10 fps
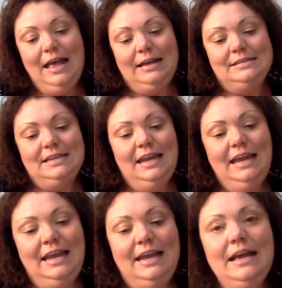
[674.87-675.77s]
And
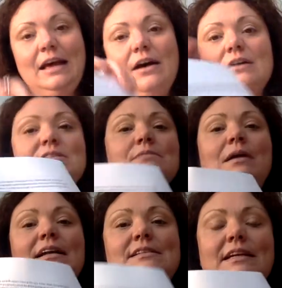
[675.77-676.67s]
here are
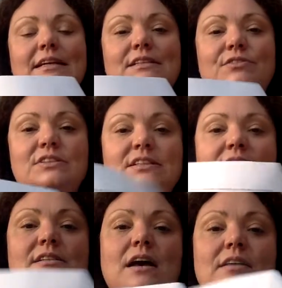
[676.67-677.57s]
some ideas for us to
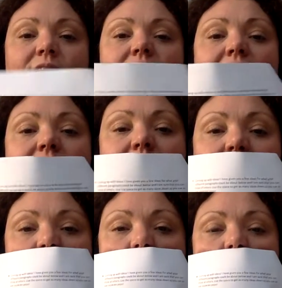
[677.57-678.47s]
start
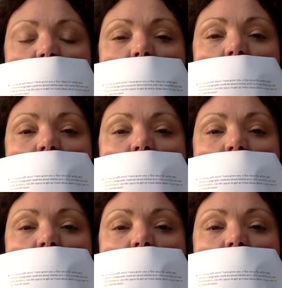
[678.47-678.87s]
thinking